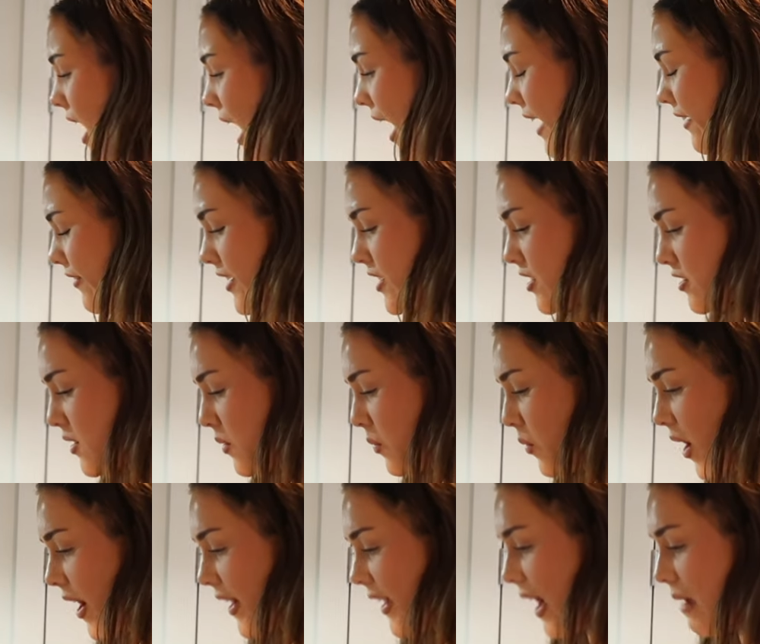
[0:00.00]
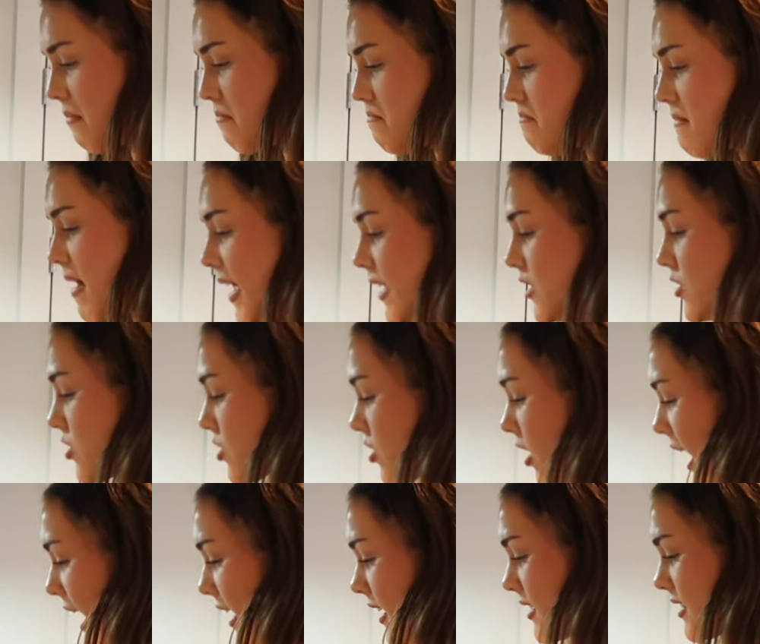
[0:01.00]
And if it doesn't work, I may just
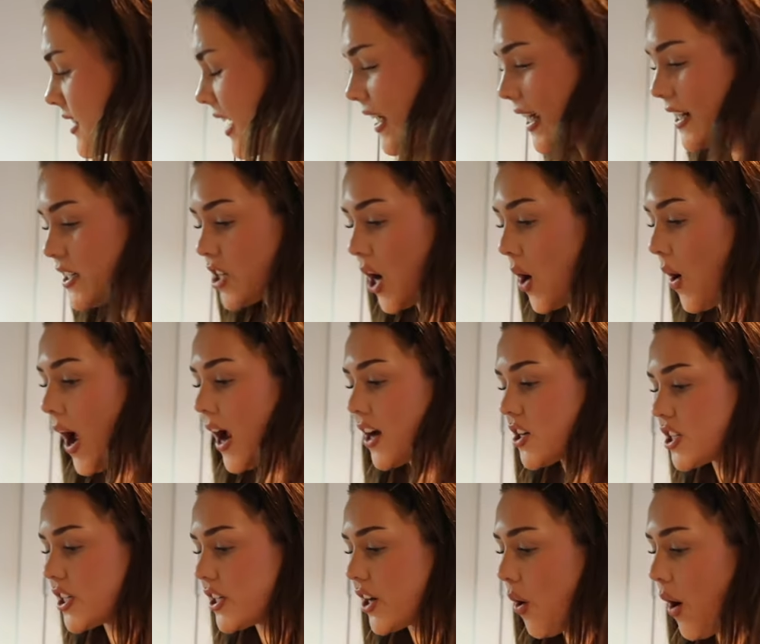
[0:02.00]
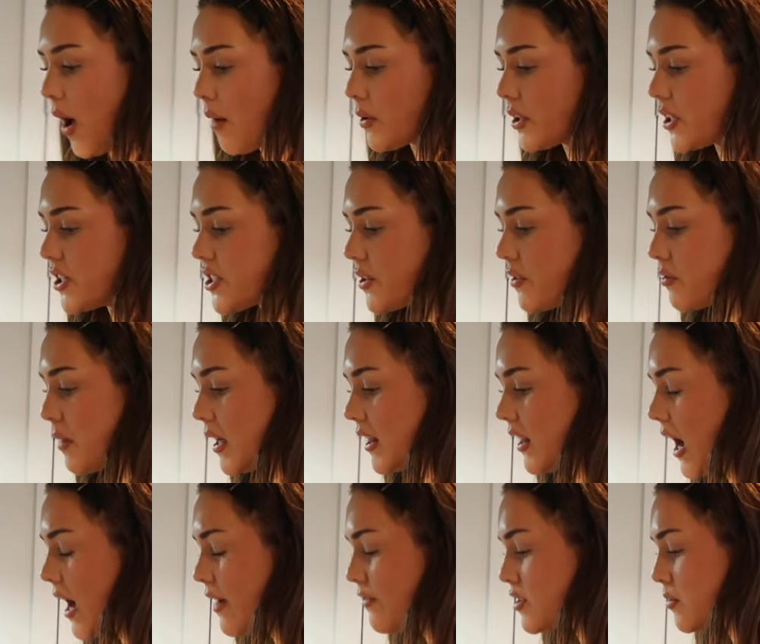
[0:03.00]
cry, because then I don't actually know what I'm gonna do with my
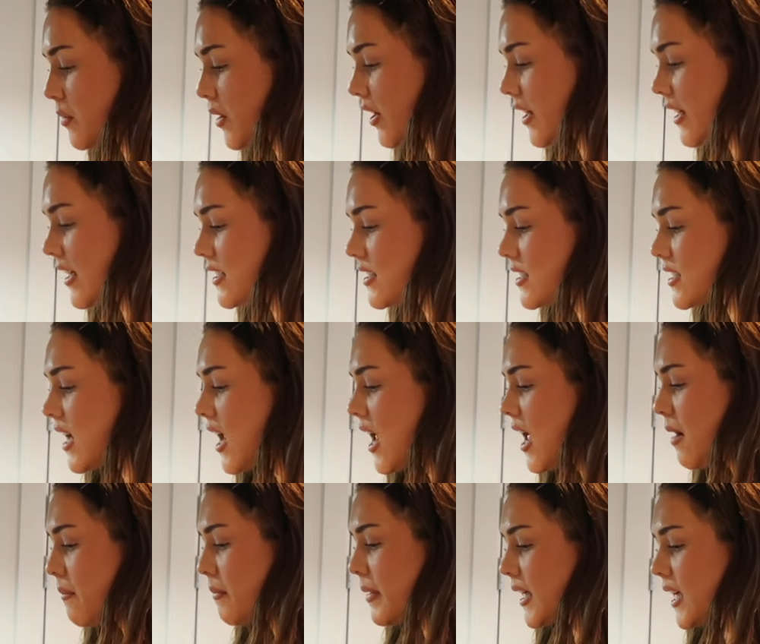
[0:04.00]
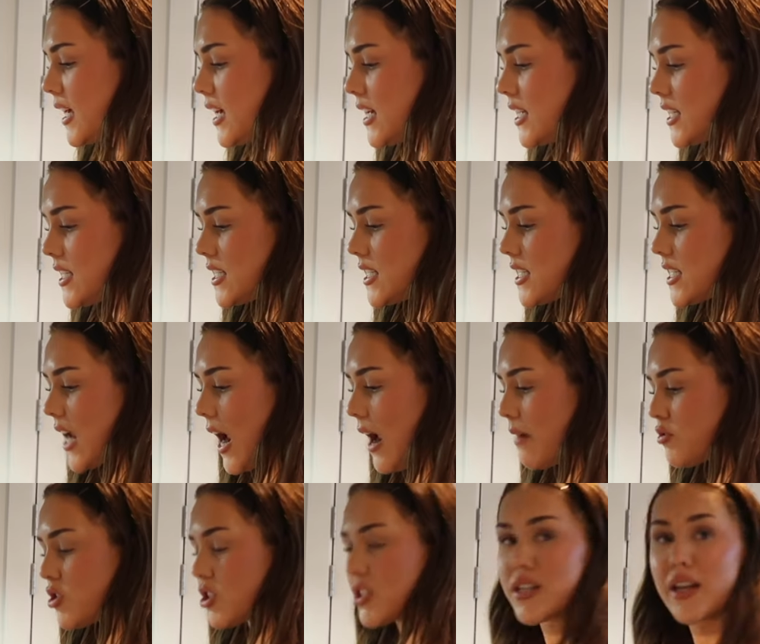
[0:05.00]
life, to be honest, because
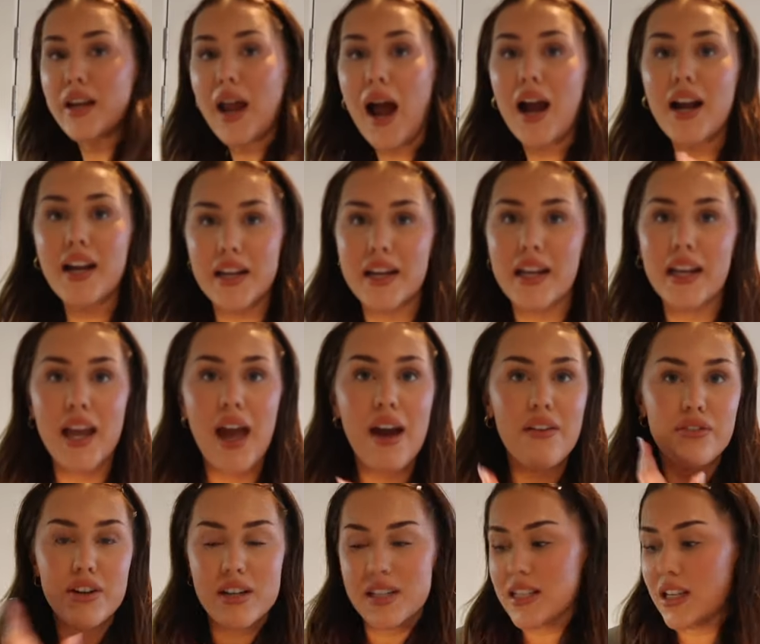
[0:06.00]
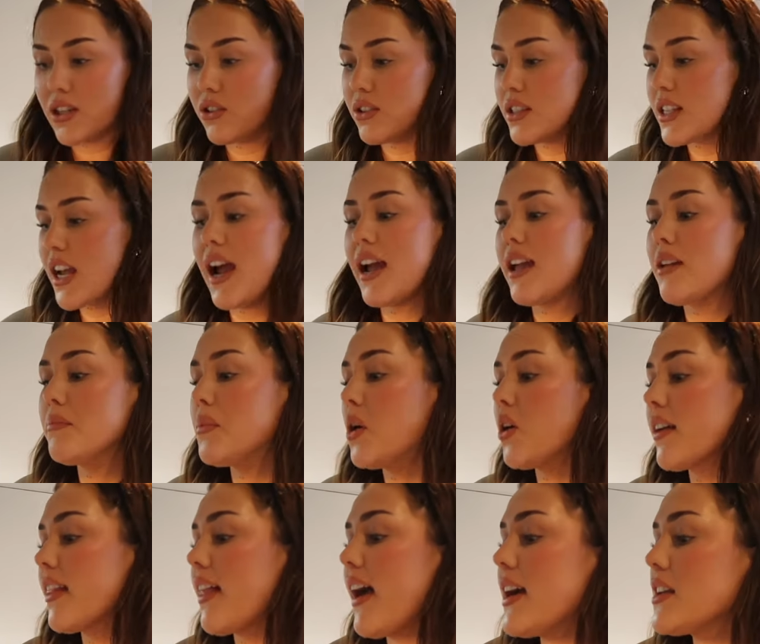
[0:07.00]
I'm just in agony every single day,
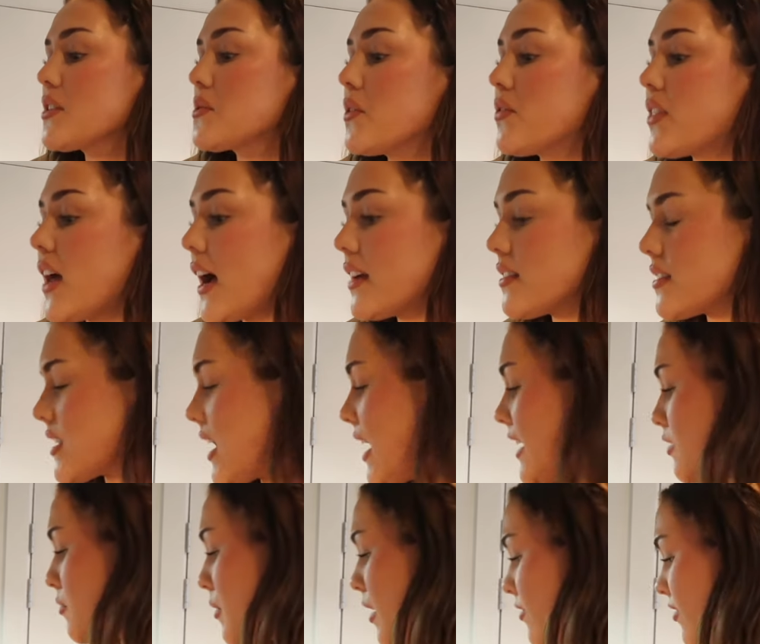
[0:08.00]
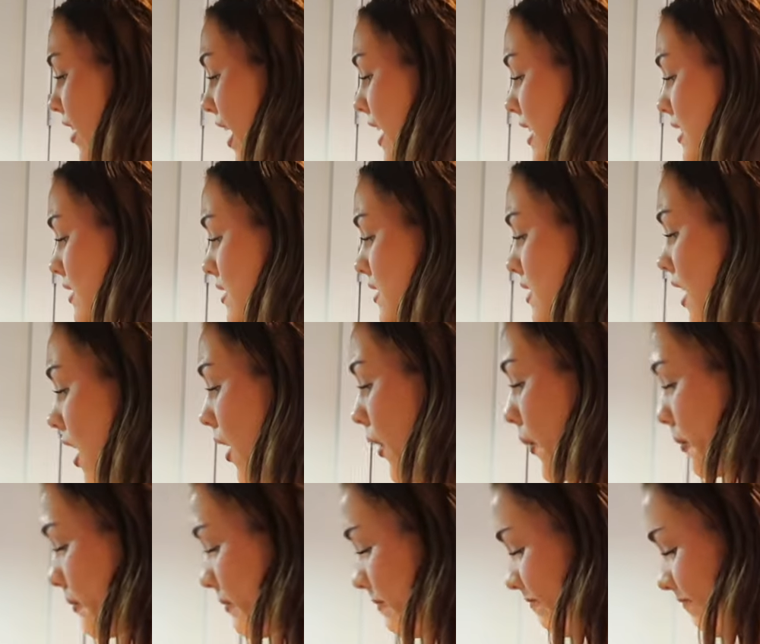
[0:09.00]
more or less, with that side of my face.
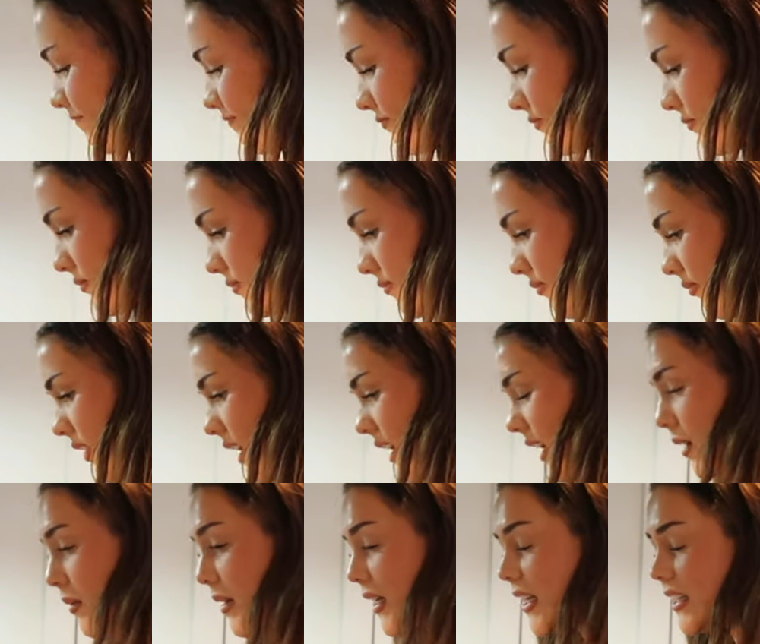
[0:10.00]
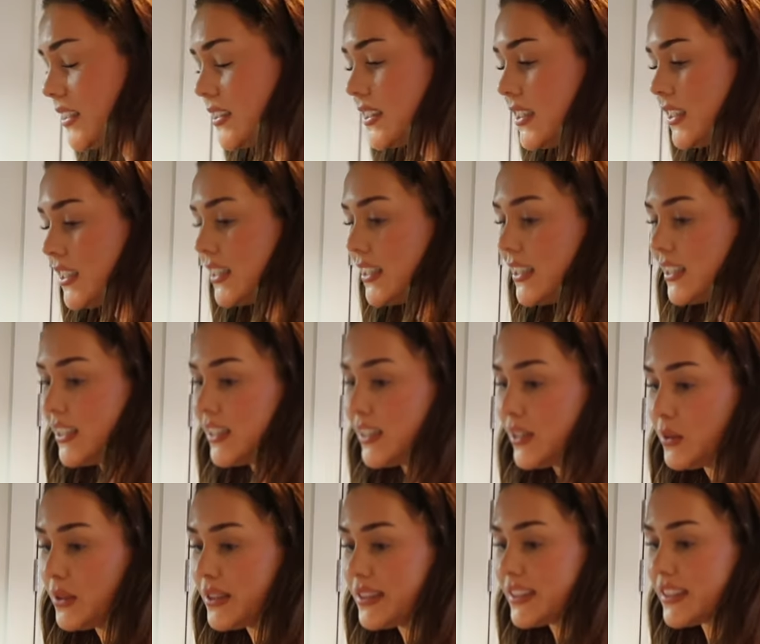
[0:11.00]
So, I mean,
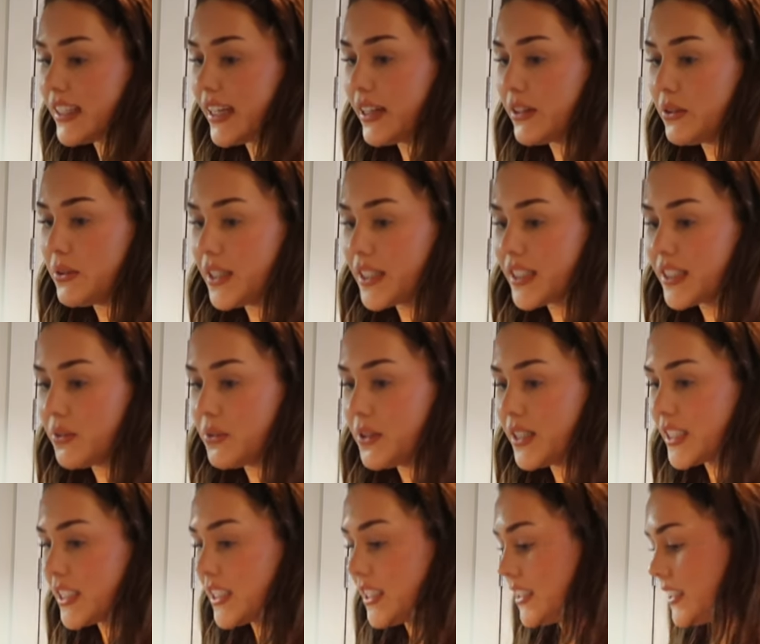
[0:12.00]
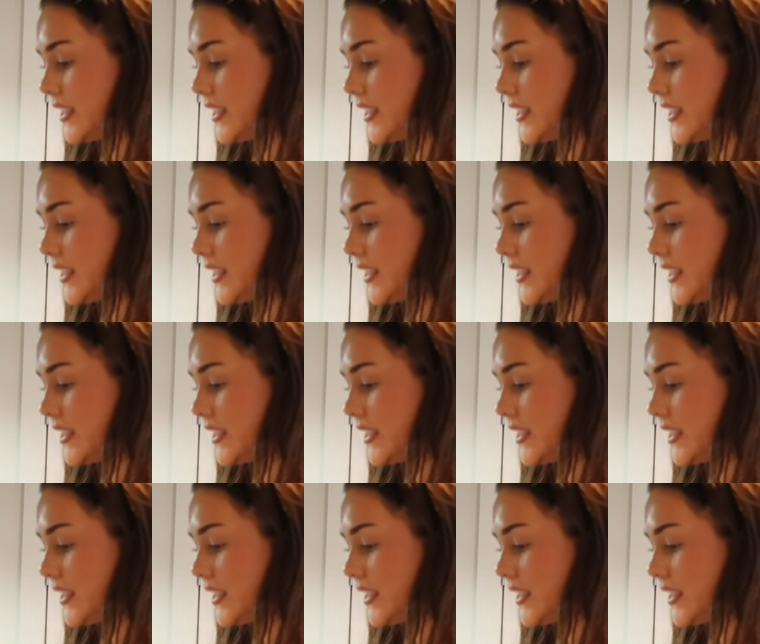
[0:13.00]
we'll see. What can